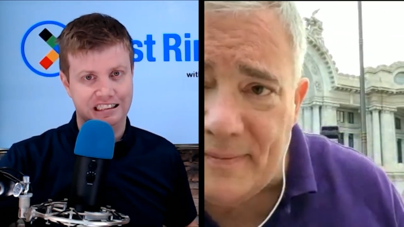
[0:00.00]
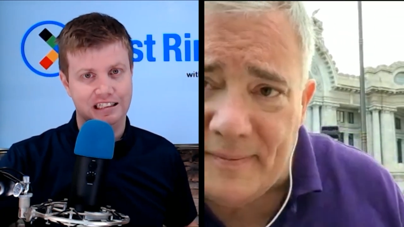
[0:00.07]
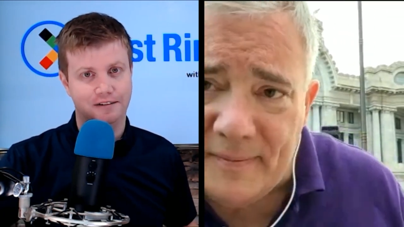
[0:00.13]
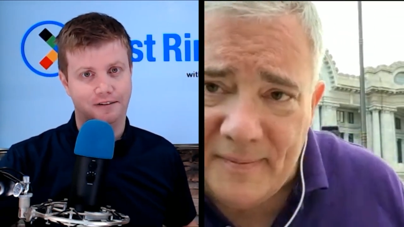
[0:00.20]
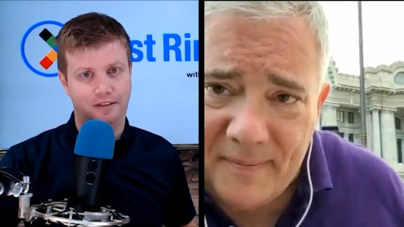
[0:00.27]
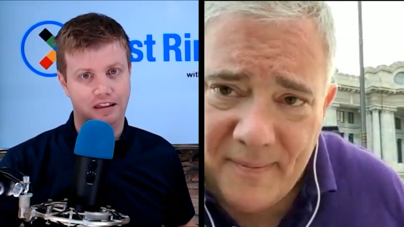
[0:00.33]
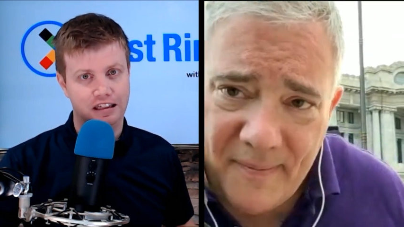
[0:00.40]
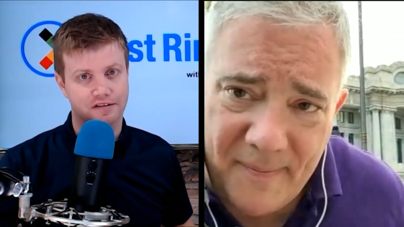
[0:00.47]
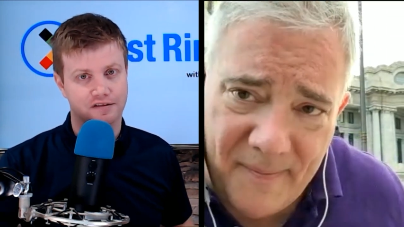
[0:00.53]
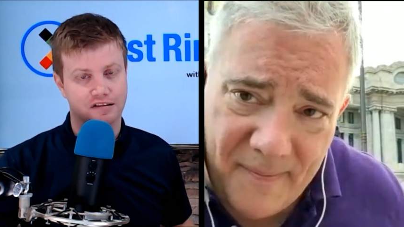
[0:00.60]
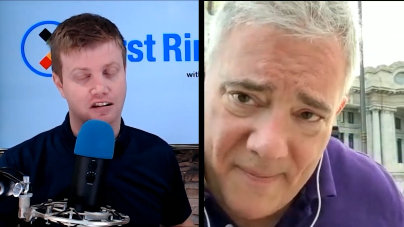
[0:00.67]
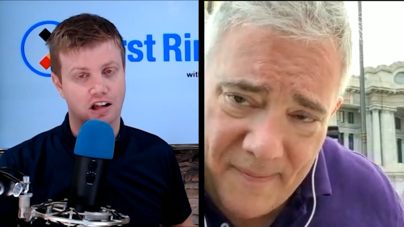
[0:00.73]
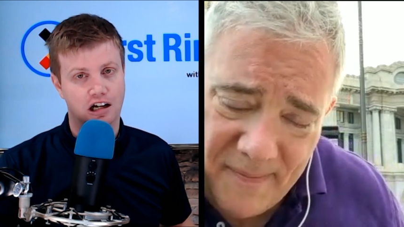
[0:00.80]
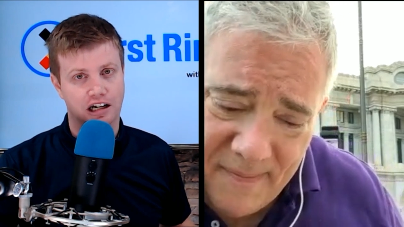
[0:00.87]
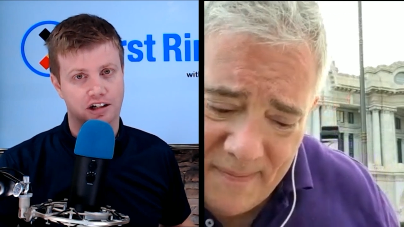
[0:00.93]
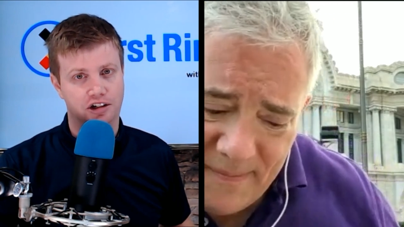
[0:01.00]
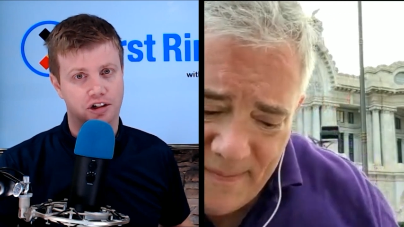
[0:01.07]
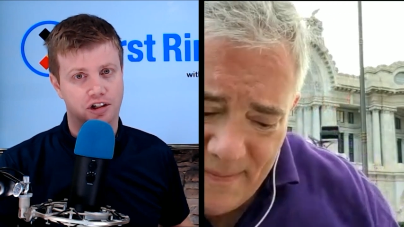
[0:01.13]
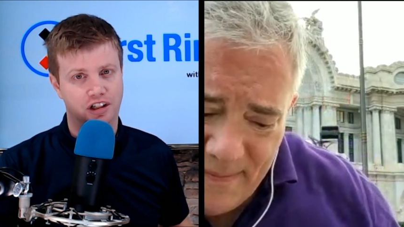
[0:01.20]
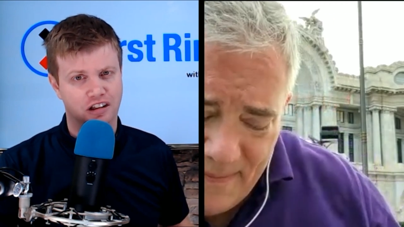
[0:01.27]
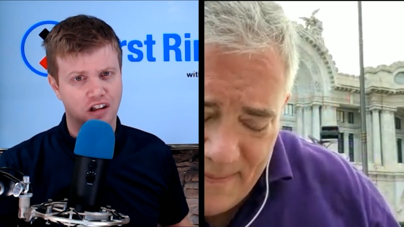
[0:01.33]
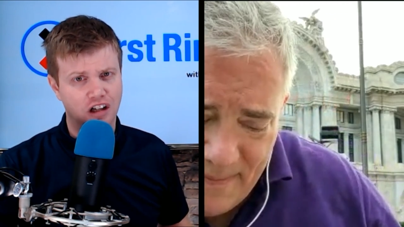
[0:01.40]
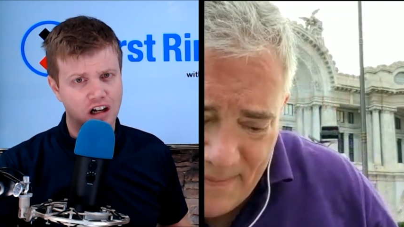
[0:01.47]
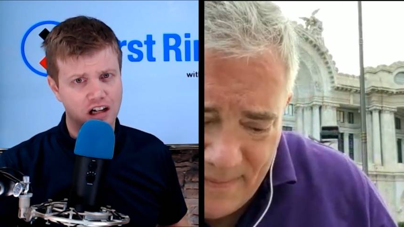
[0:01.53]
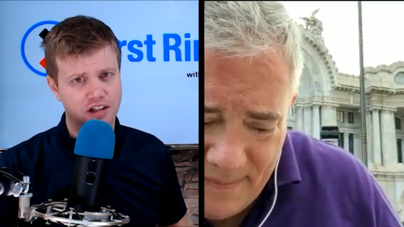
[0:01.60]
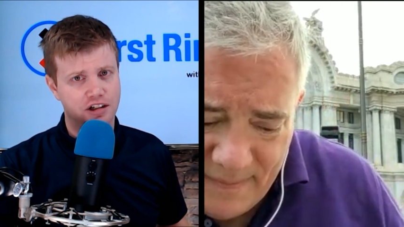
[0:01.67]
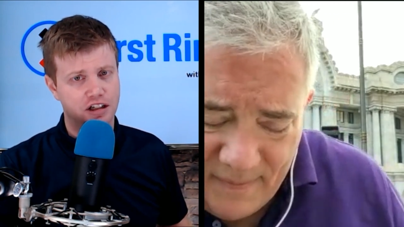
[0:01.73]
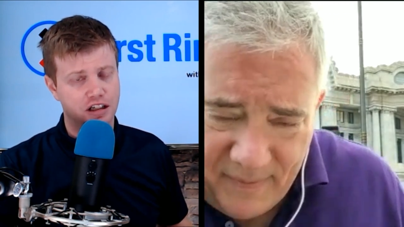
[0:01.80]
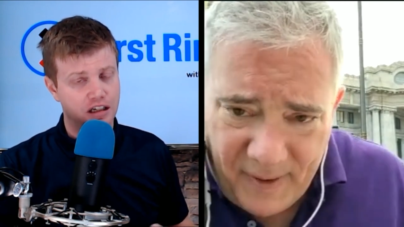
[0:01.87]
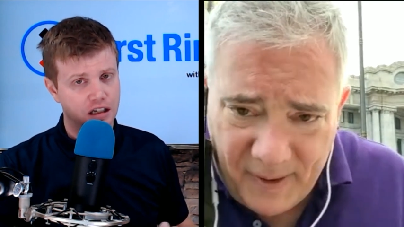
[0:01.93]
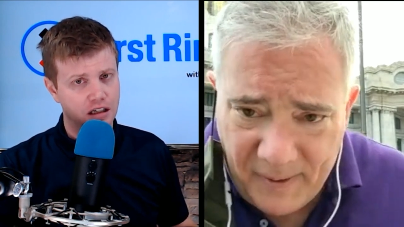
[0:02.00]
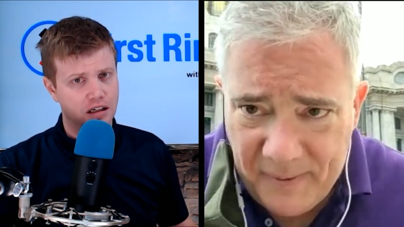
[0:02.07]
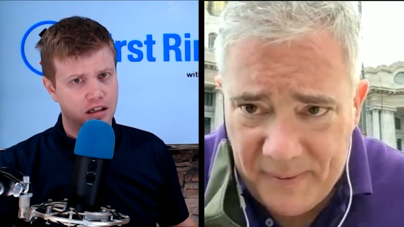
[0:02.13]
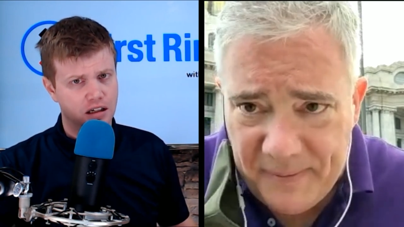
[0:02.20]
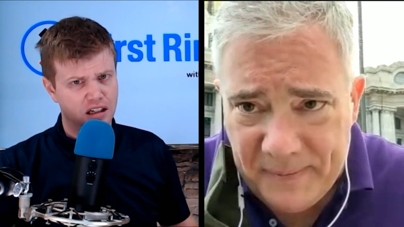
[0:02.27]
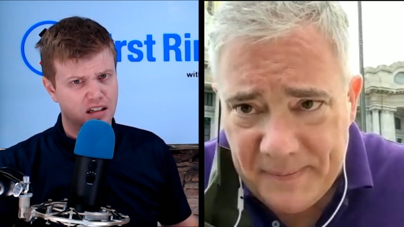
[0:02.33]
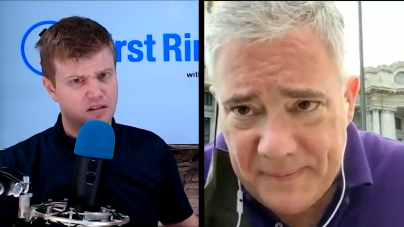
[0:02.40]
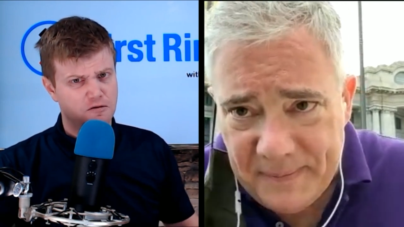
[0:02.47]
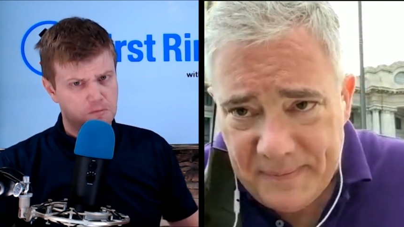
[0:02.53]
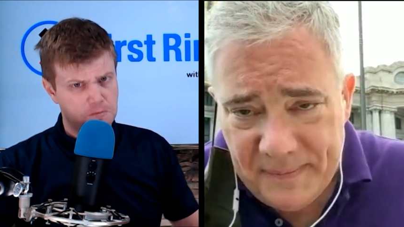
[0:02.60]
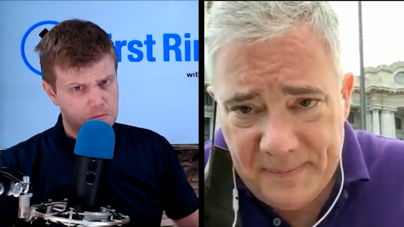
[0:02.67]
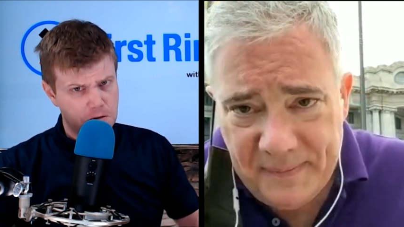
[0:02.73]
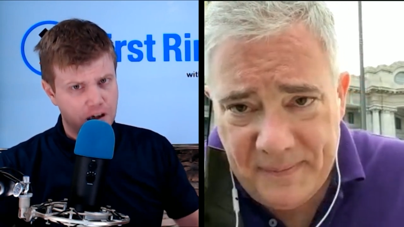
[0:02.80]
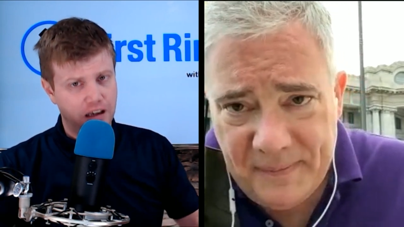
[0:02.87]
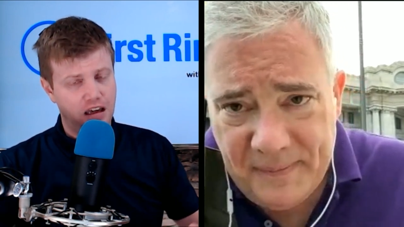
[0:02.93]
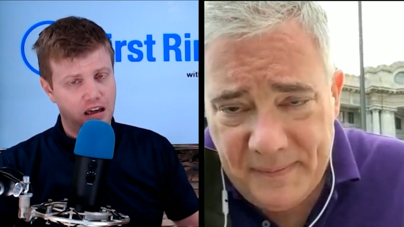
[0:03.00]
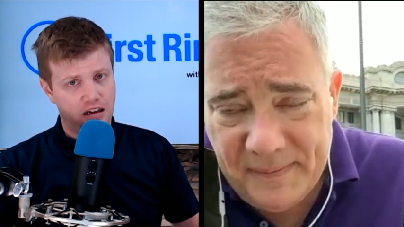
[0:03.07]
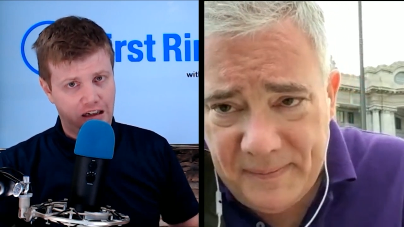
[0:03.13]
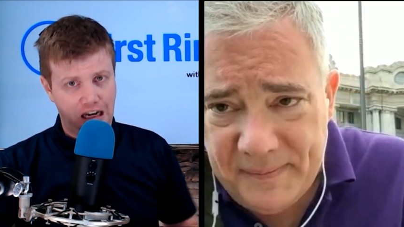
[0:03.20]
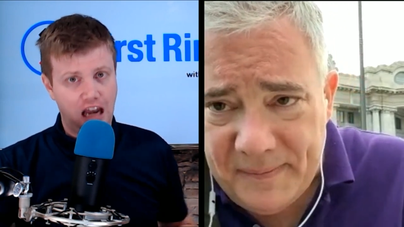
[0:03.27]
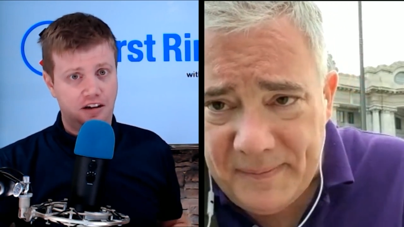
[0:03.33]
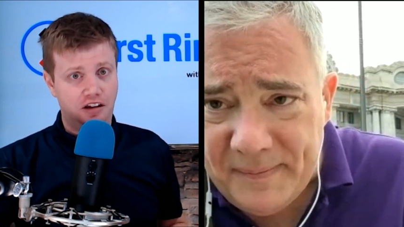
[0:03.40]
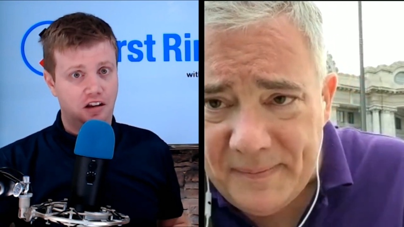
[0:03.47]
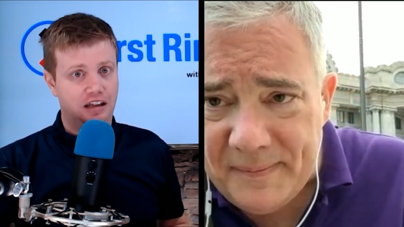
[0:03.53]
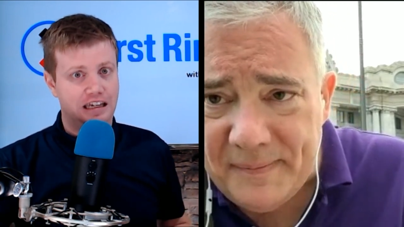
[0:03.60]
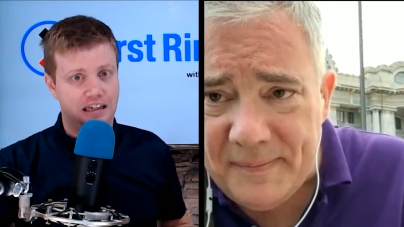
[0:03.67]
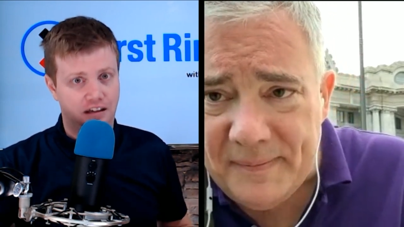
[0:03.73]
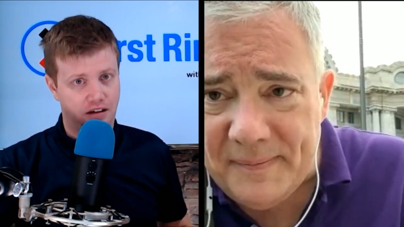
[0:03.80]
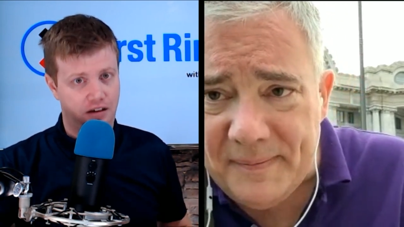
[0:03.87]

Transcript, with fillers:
Speaker 1: of Thieves launched, it launched eh, not to like